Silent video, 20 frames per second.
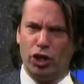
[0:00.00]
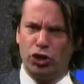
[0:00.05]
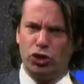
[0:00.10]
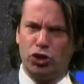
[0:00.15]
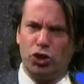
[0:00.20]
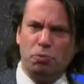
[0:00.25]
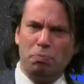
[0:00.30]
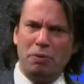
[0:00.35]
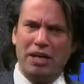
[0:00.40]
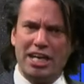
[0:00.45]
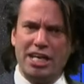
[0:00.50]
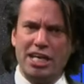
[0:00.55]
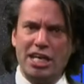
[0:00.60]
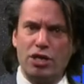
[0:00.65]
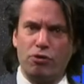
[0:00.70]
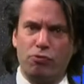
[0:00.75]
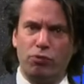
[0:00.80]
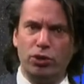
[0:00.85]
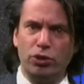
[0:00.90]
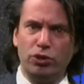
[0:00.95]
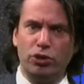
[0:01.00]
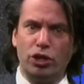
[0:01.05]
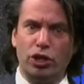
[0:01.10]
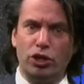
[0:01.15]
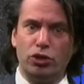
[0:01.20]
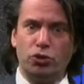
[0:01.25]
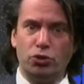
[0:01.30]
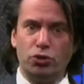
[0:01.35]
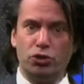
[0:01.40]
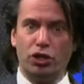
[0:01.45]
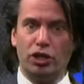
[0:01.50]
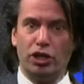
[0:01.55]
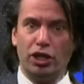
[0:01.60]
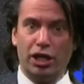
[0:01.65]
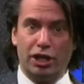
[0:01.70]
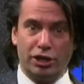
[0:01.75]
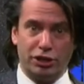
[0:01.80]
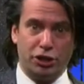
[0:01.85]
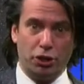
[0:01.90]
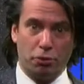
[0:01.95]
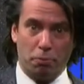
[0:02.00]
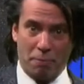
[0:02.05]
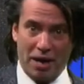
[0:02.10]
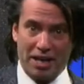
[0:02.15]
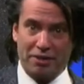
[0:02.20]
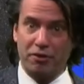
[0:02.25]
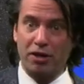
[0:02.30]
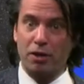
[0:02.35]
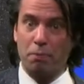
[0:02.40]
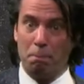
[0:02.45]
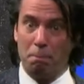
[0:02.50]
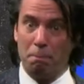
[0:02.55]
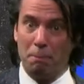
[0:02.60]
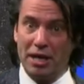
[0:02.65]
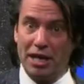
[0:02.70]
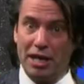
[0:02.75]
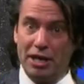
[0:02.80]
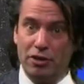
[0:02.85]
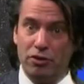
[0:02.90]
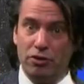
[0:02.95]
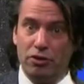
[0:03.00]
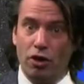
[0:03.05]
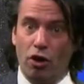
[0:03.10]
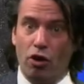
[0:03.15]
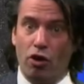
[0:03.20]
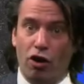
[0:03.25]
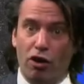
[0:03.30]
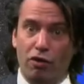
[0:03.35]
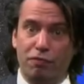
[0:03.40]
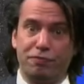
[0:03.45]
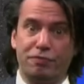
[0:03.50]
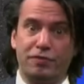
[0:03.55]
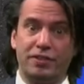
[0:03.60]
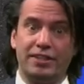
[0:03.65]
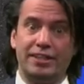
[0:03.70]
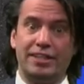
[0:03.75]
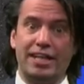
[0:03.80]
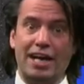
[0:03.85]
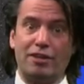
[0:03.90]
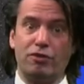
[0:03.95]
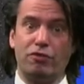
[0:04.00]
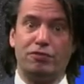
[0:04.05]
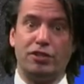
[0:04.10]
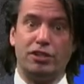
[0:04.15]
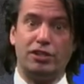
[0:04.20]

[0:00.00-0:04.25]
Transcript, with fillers: should be equal to the geometric mean of that of the